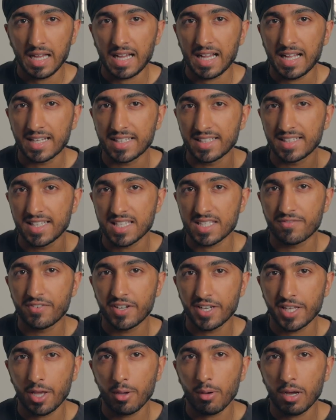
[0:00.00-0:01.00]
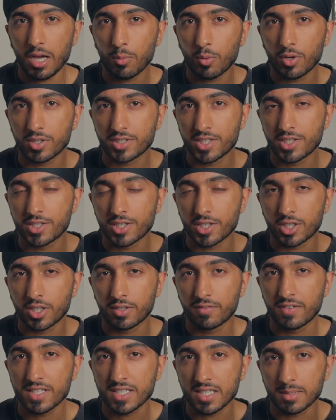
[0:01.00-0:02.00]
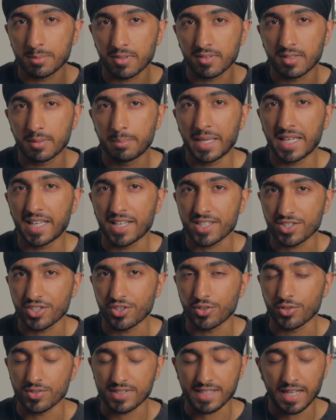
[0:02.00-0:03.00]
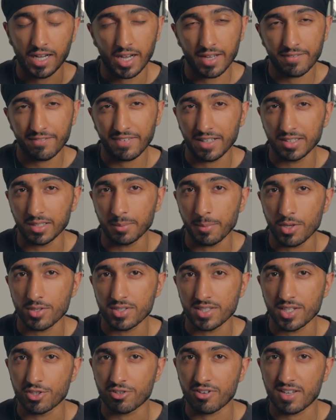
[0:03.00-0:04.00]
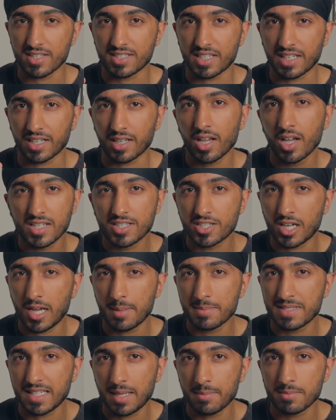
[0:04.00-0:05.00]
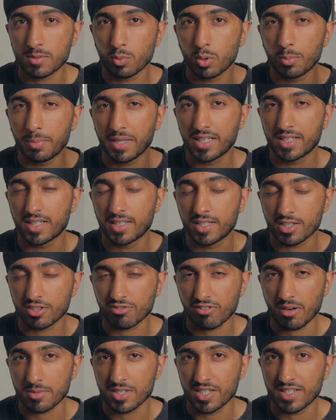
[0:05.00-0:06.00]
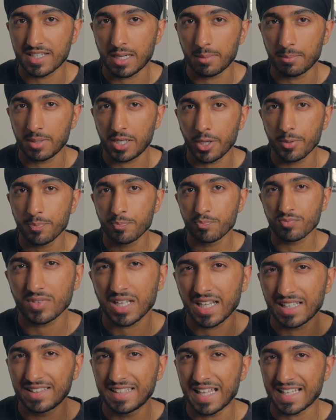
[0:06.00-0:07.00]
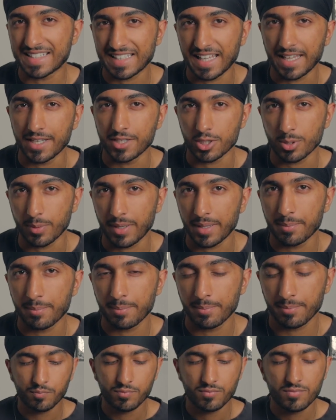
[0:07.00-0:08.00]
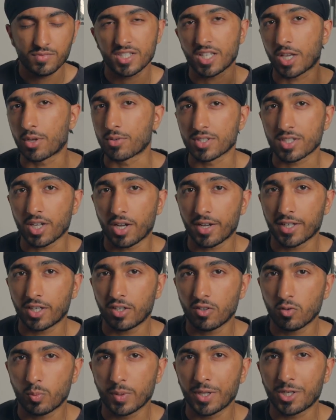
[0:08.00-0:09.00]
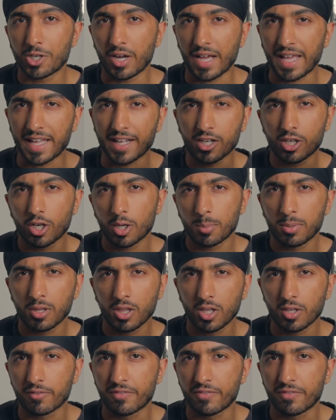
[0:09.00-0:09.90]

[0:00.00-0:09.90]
And in this video, I wanted to cover some of the biggest news that I found the most interesting. Timestamps will be in the description down below. Let's get into it. So starting off, we got a couple of